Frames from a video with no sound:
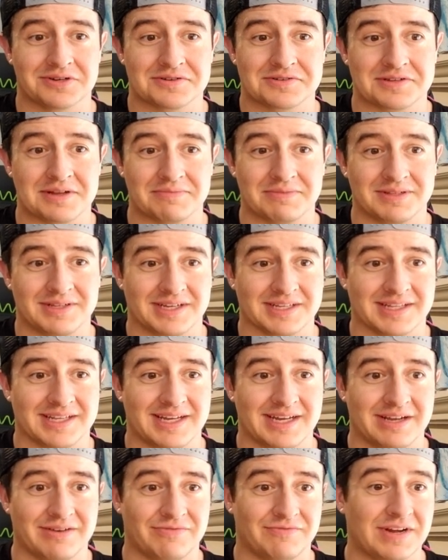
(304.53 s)
or something like
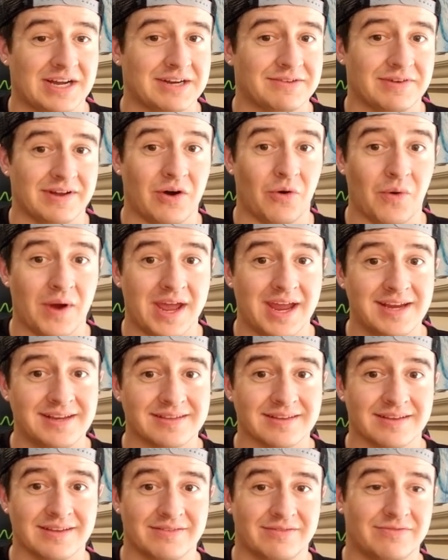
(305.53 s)
that,
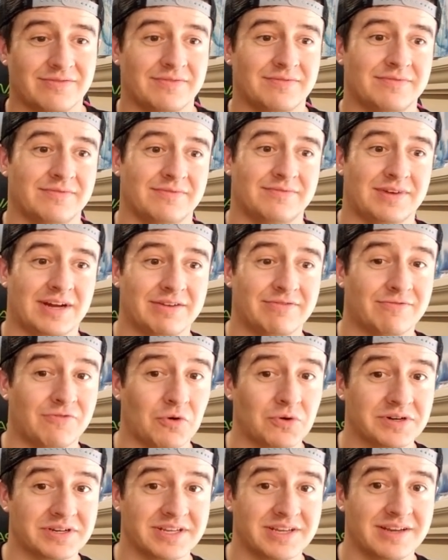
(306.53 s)
508,
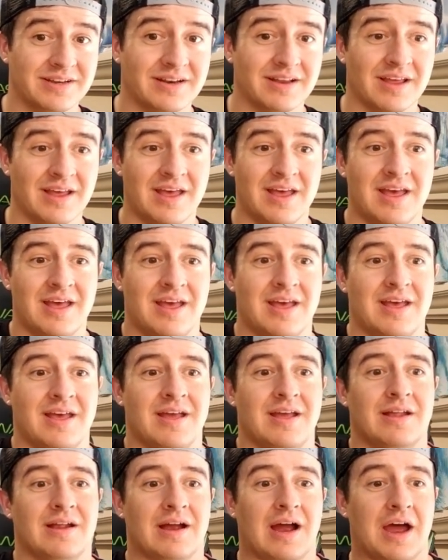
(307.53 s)
514.
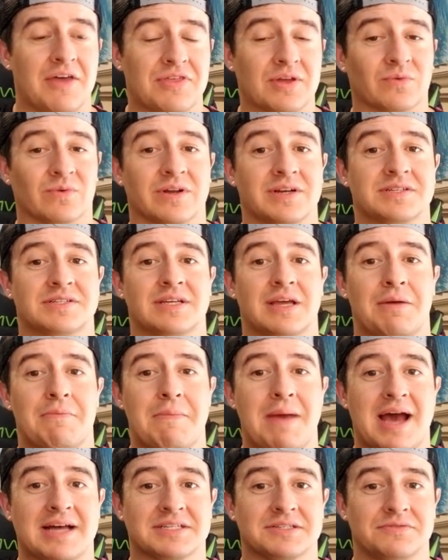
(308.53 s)
I think we're going to see a
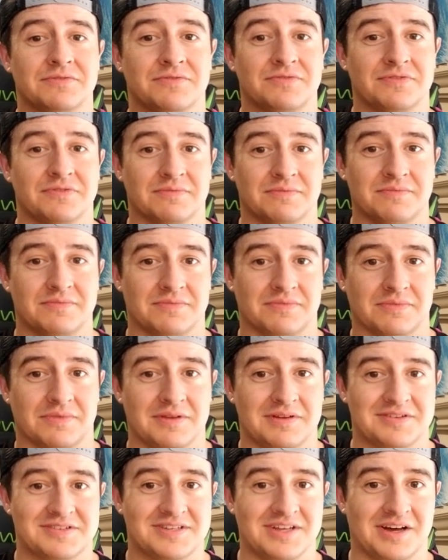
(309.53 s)
massive
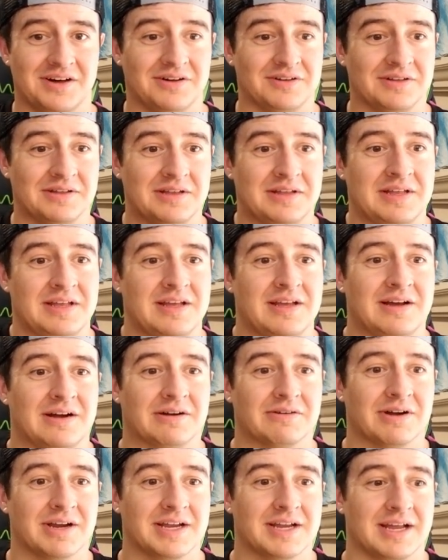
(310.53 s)
sell.
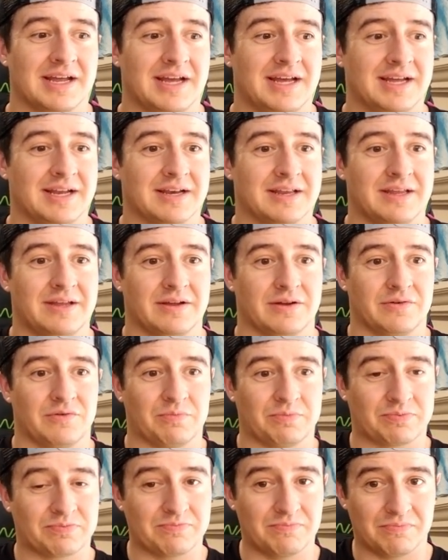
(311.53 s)
All right, and it
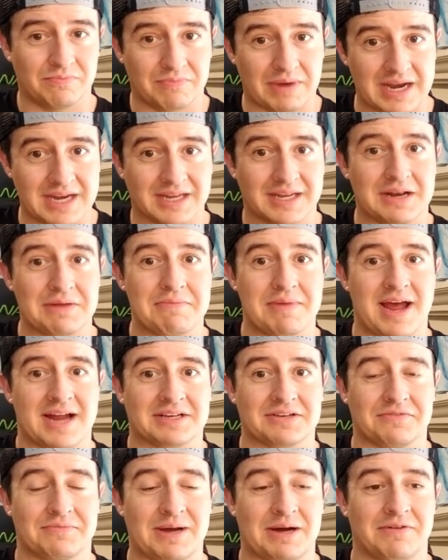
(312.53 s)
might get it
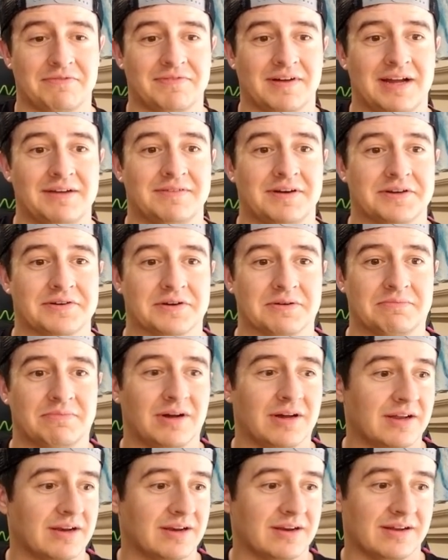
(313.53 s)
back to about 500,
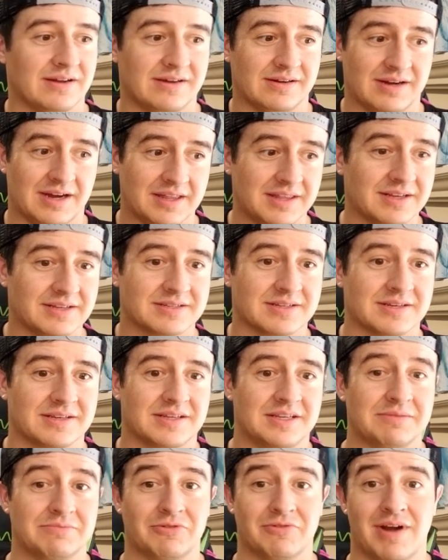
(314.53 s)
but I think it's going to
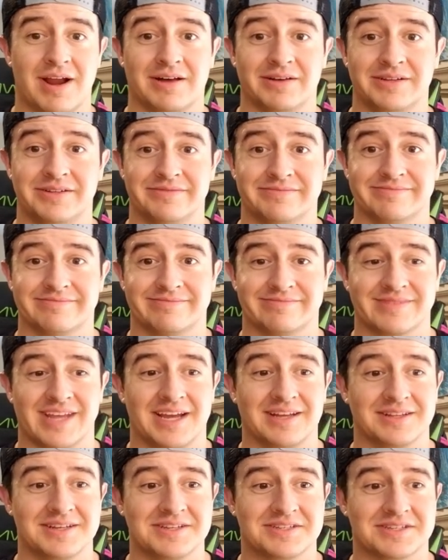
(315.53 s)
keep rallying,
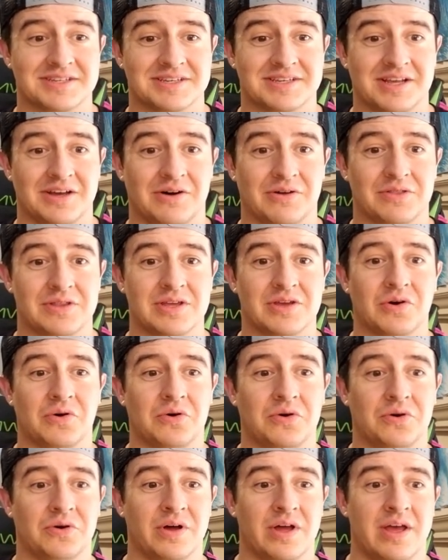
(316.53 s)
at least until the
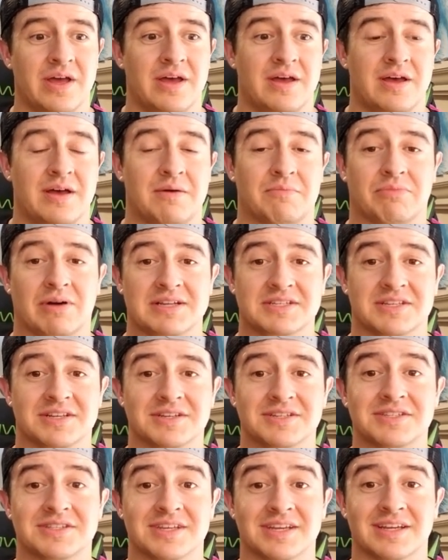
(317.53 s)
whole
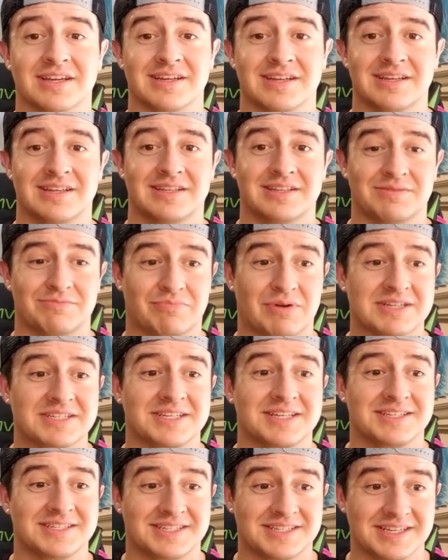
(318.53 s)

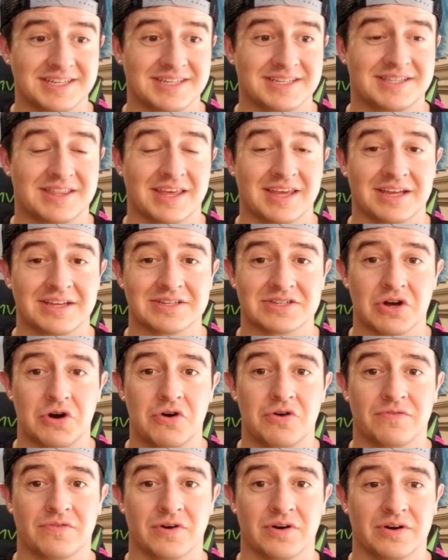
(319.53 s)
presidency thing is
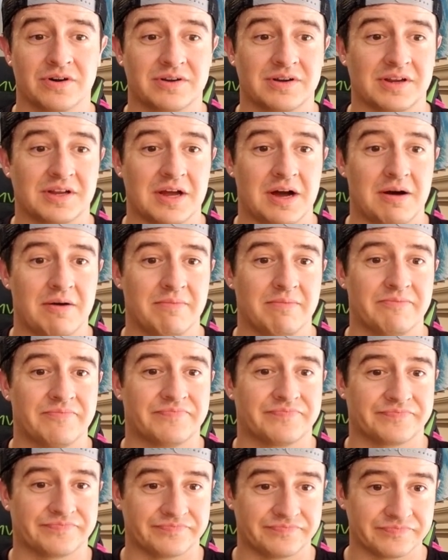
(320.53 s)
overcome
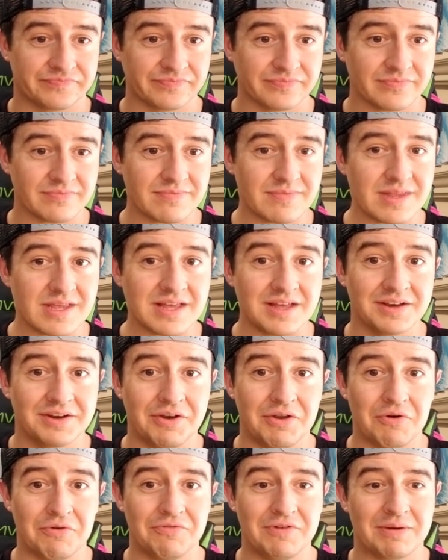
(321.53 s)

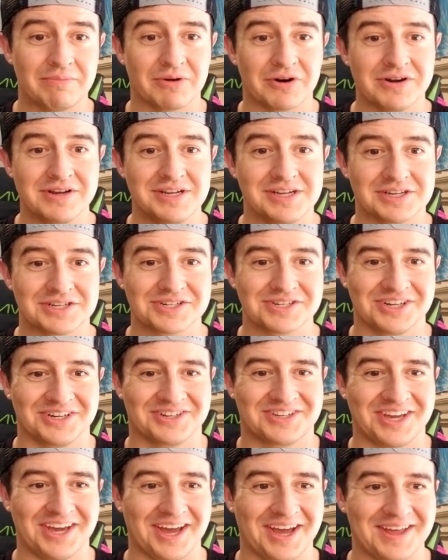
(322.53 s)
November-ish.
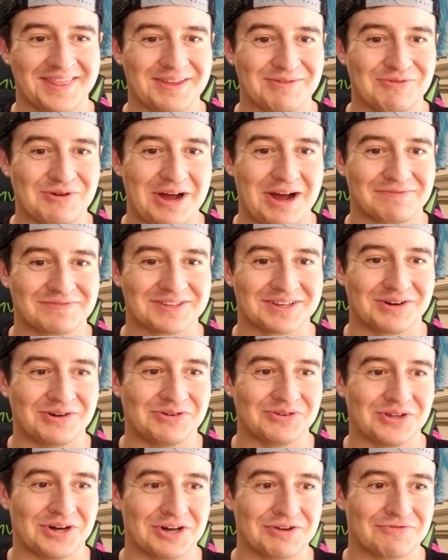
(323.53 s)
Okay, then we'll have to
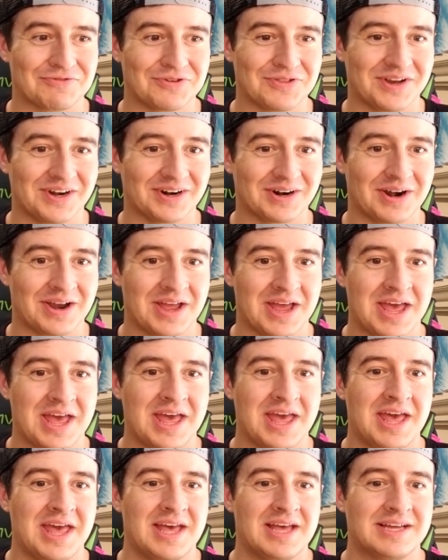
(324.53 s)
hold on for there.
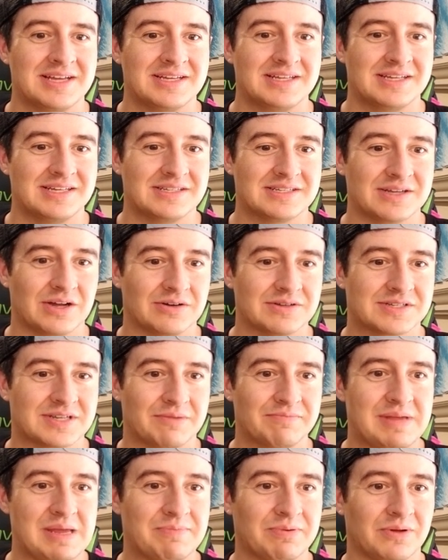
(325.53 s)
So
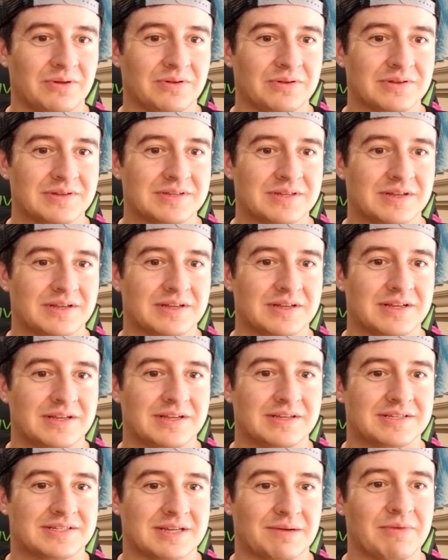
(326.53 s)
some
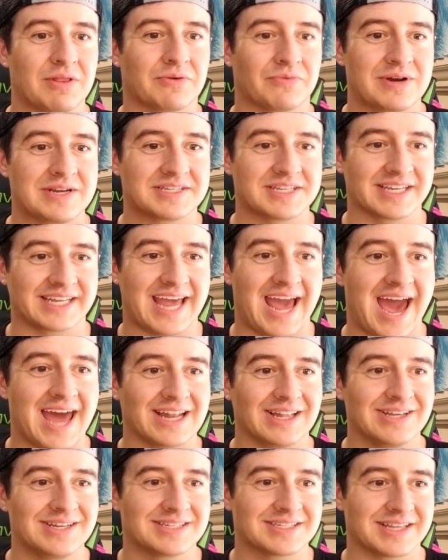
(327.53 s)
of the recent
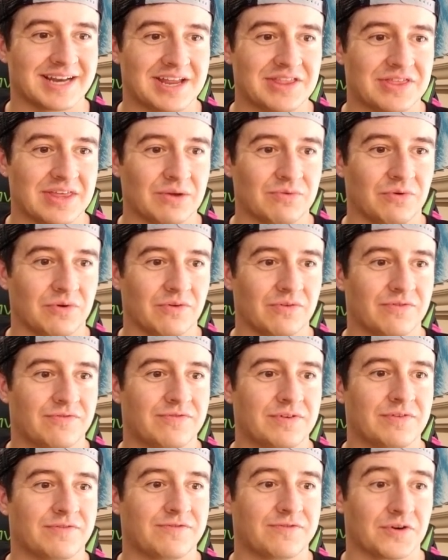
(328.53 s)
catalysts that I think will
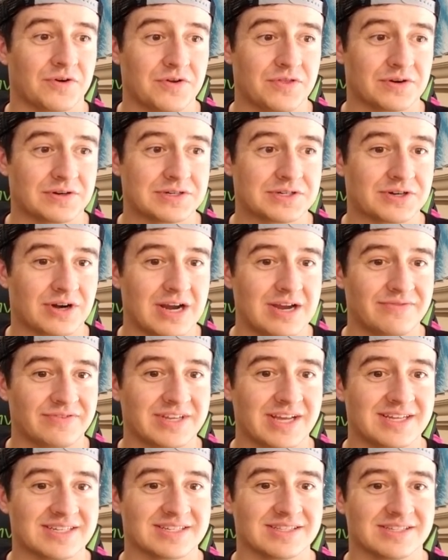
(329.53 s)
further drive
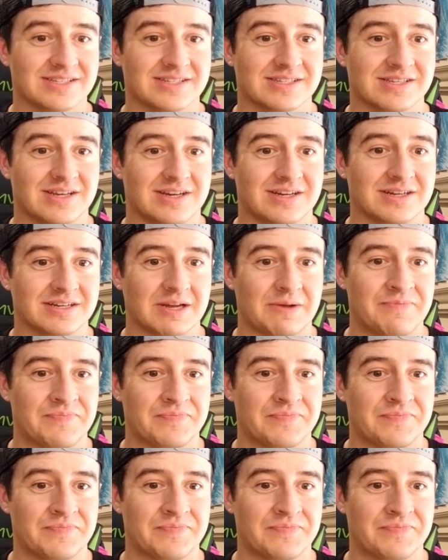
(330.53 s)
Tesla stock.